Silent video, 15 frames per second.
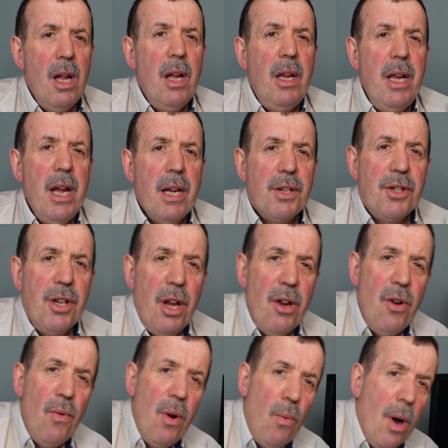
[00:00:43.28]
Yeah,
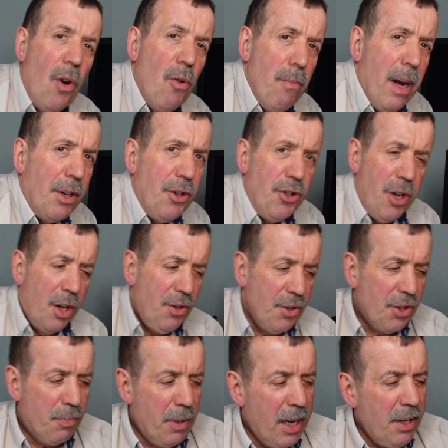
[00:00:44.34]
so welcome back to Shutters and
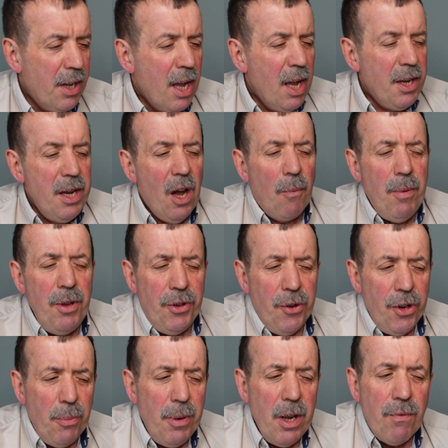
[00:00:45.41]
Speed. Yeah, I've been
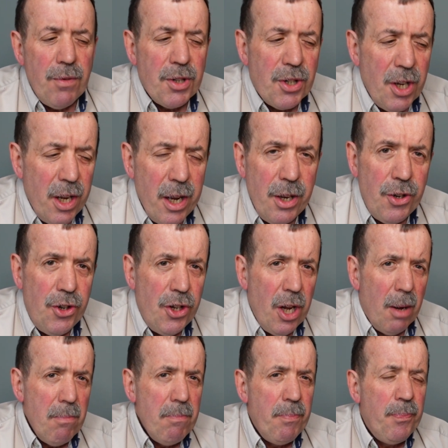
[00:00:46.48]
doing a bit of research
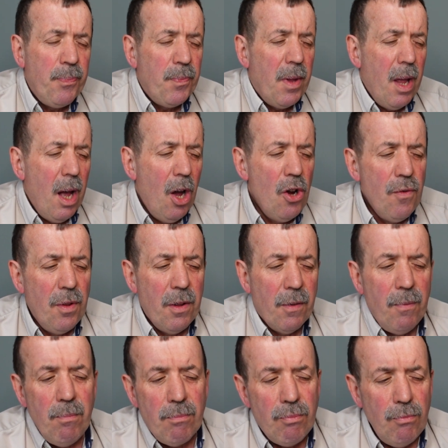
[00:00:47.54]
over the
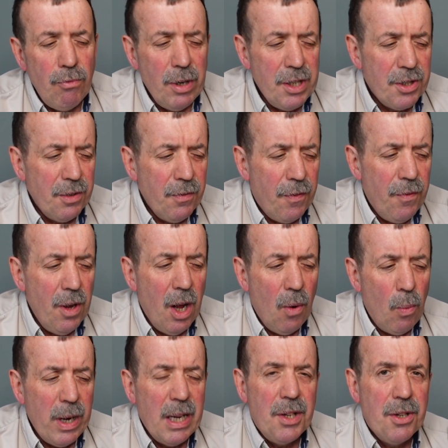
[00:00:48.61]
recent
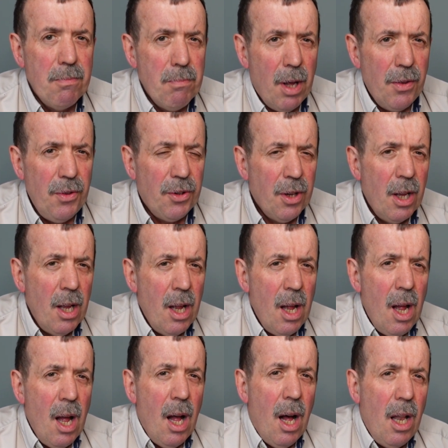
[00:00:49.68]
weeks and months,
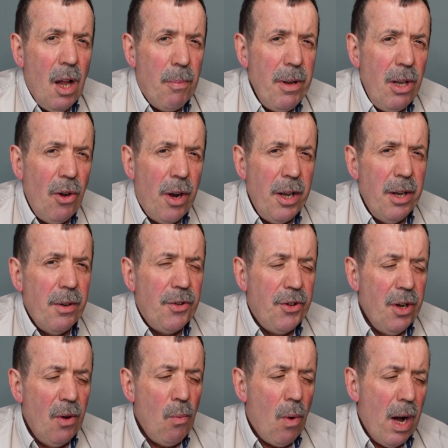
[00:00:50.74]
and I've been looking at
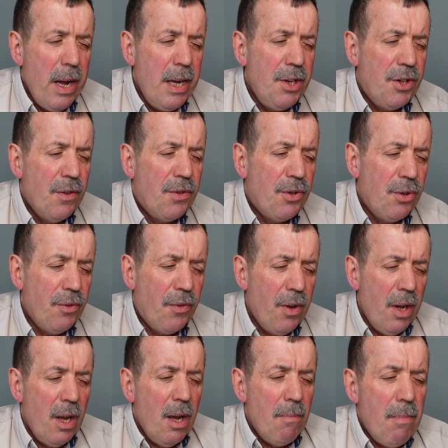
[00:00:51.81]
ways of sort of
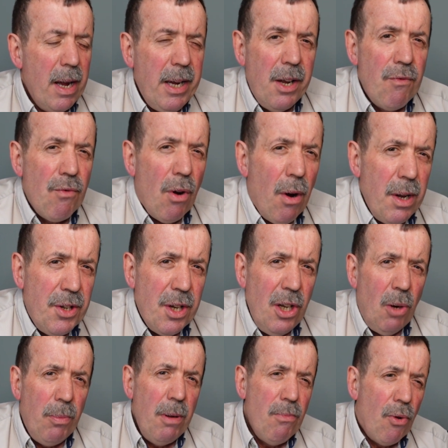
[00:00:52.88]
making rides a
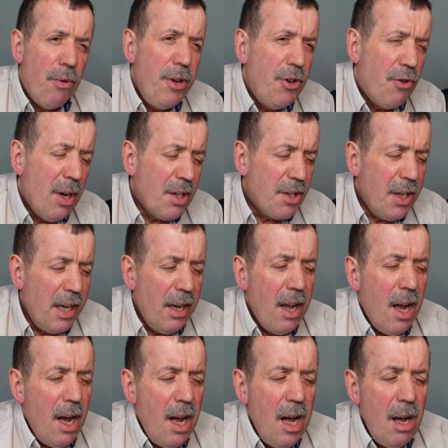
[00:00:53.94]
little bit more interesting,
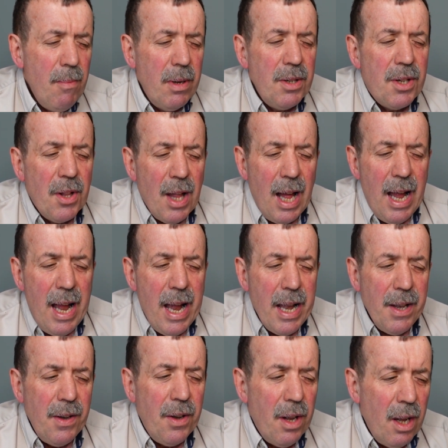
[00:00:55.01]
and to that
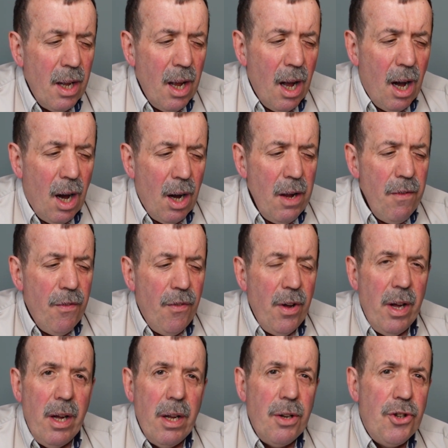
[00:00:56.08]
end I've
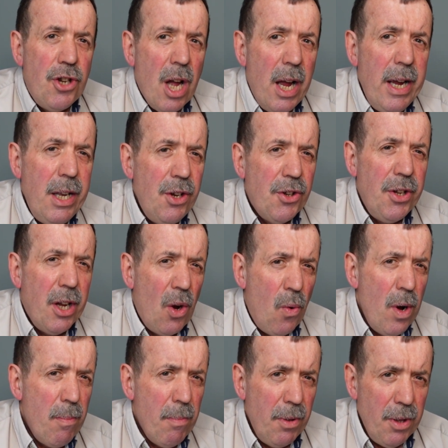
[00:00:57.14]
changed the
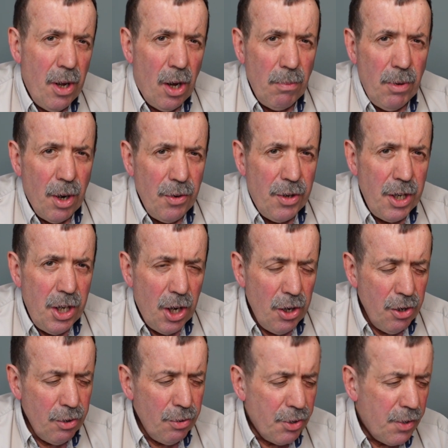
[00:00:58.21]
equipment that I'm going to
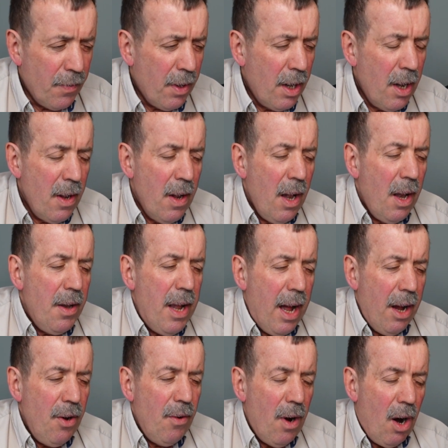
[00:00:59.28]
use.
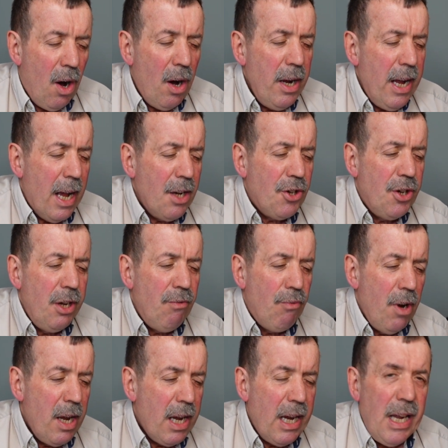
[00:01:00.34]
Now, I actually
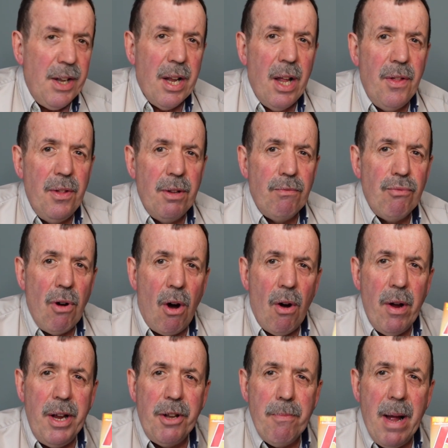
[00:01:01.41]
read the
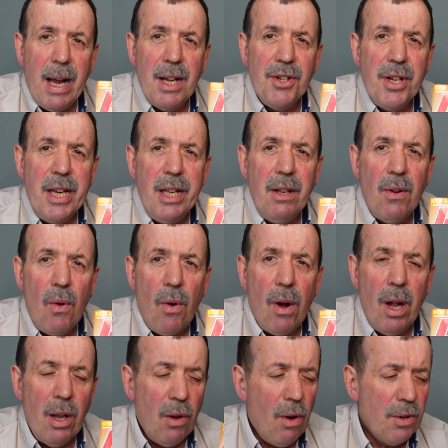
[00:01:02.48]
Ride magazine
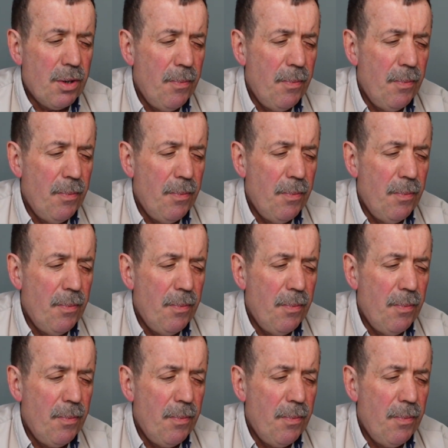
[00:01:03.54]
quite a lot,